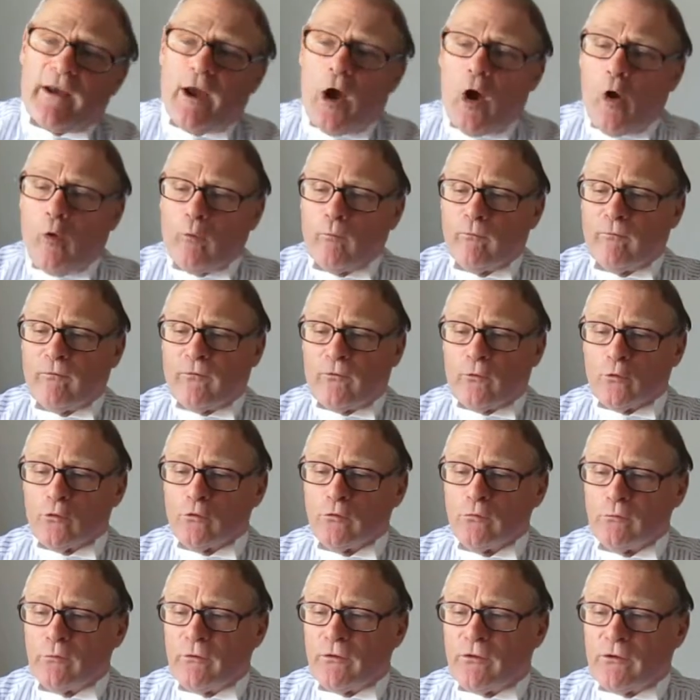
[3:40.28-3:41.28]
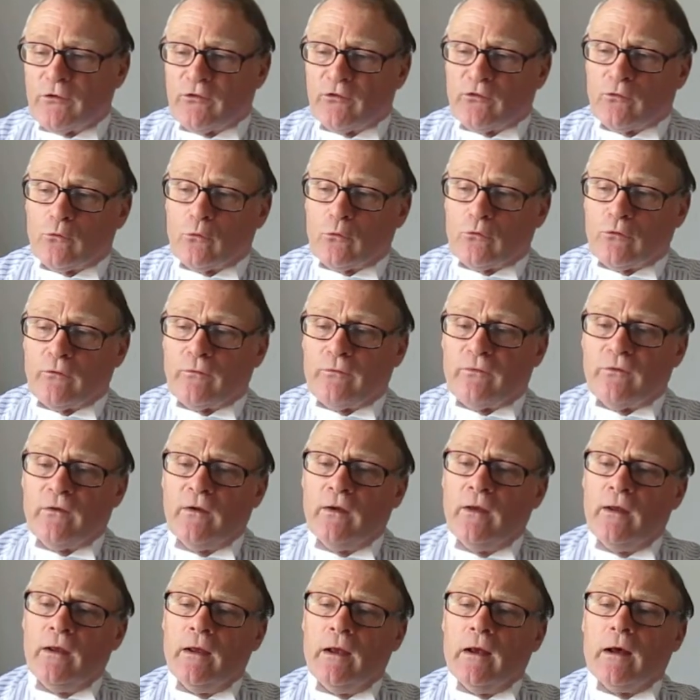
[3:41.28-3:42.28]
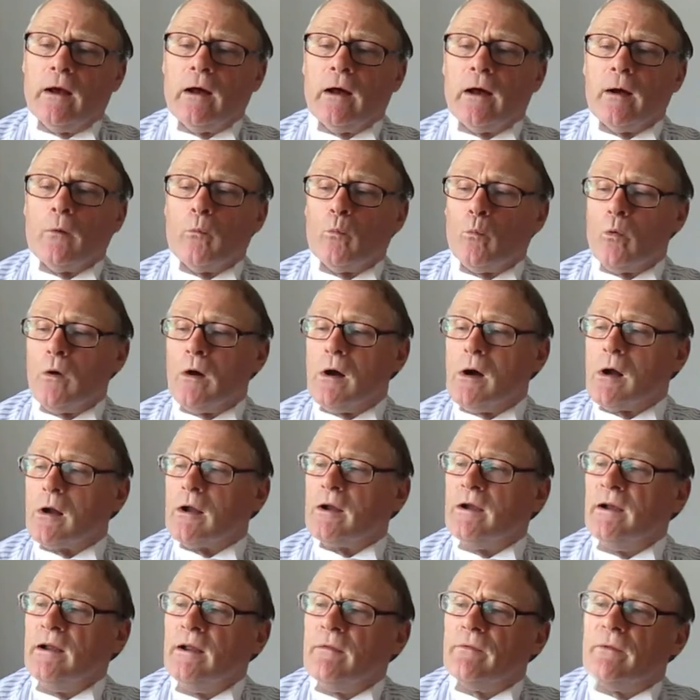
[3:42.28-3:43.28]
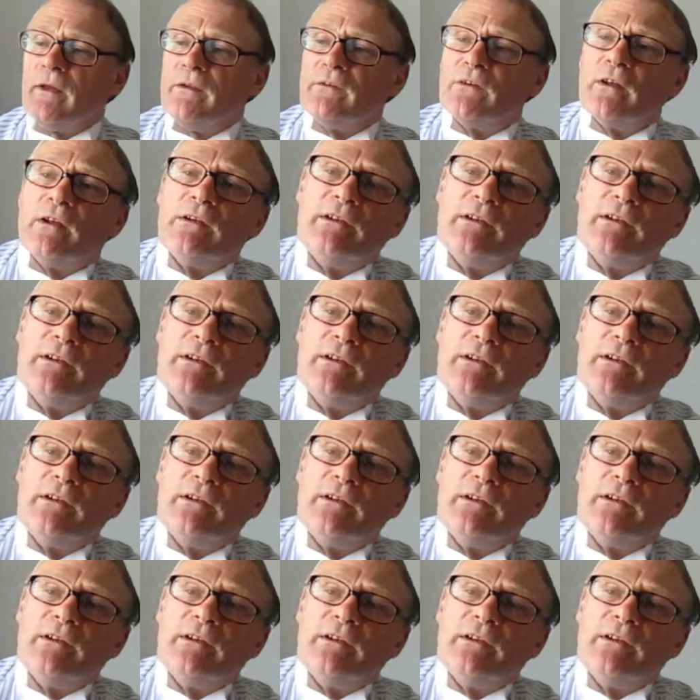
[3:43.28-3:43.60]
helpful with this sort of work. Then a